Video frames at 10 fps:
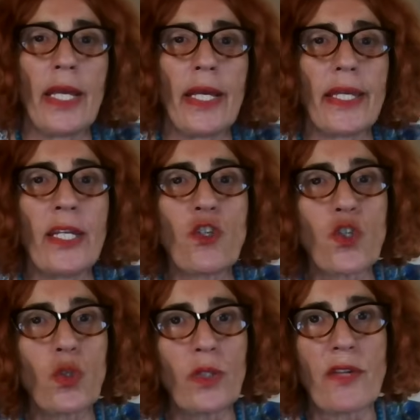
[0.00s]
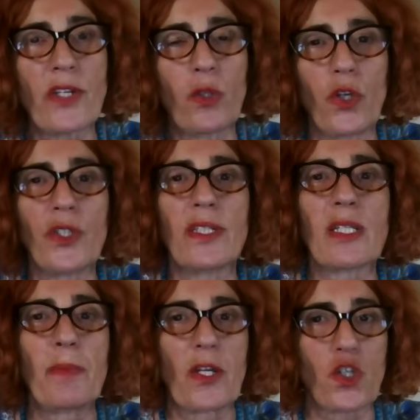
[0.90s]
In June, I recorded
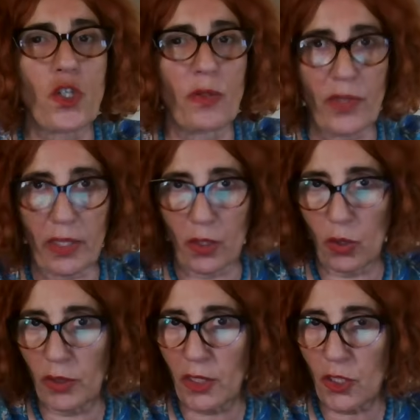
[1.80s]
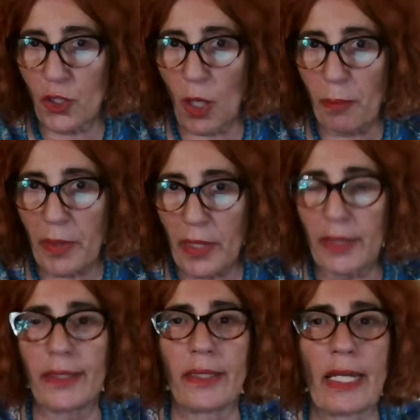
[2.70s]
a special video on this
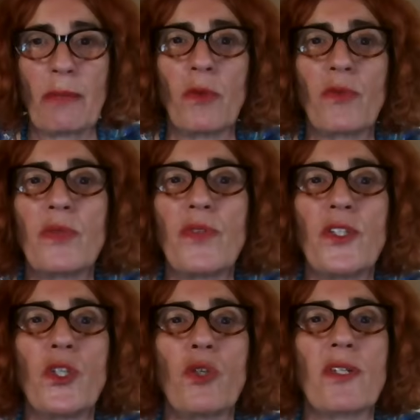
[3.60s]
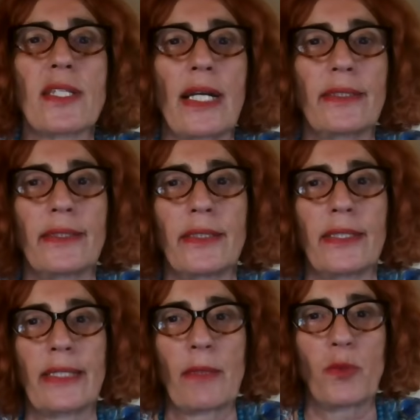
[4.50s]
topic. The name of the video is Saturn
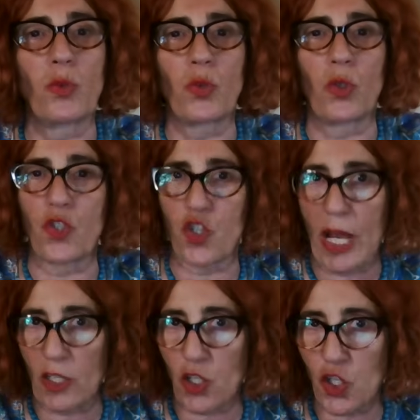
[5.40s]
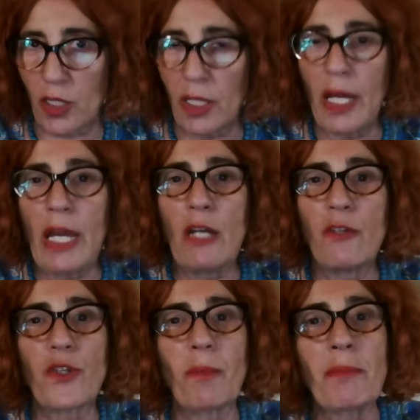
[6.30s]
and Neptune Conjunction,
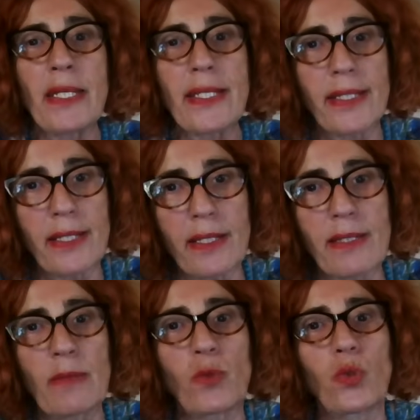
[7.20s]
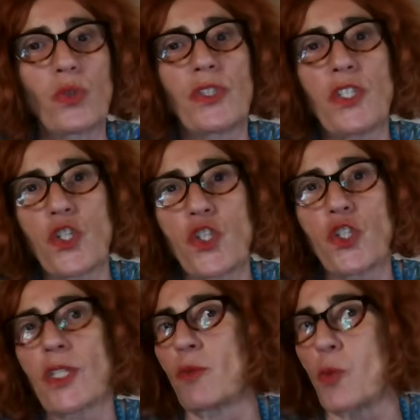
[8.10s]
from mysticism to the
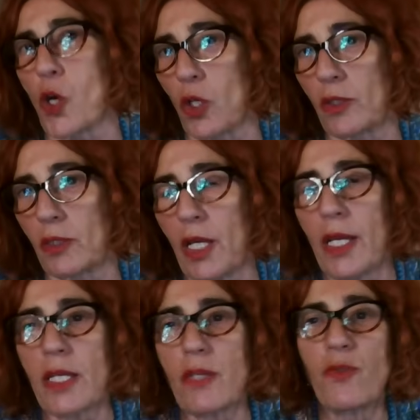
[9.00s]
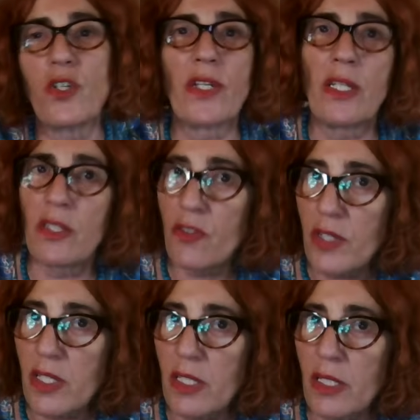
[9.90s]
digital world. If you're
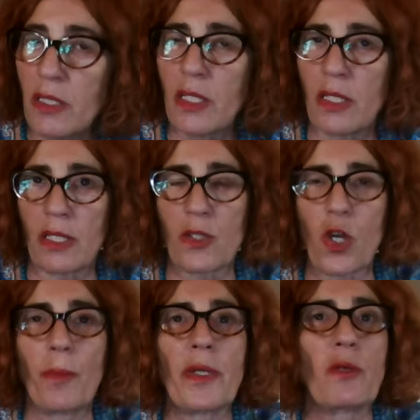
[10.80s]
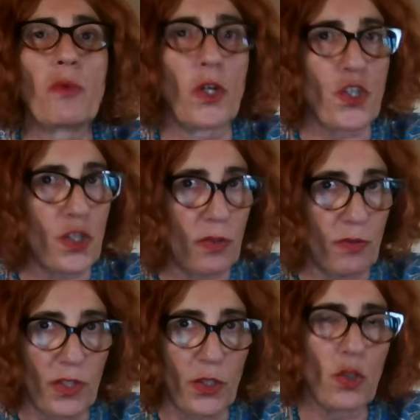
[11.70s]
interested in this topic, watch the
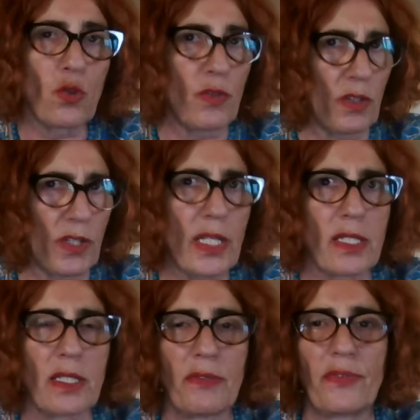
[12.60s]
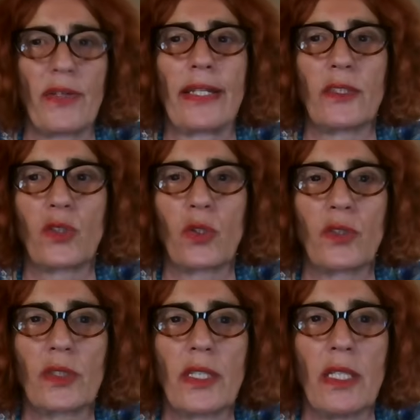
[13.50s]
video. You will easily find it
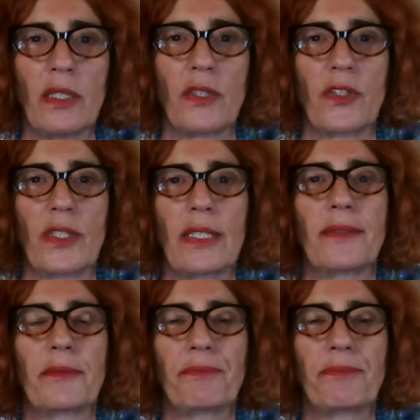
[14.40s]
on the internet.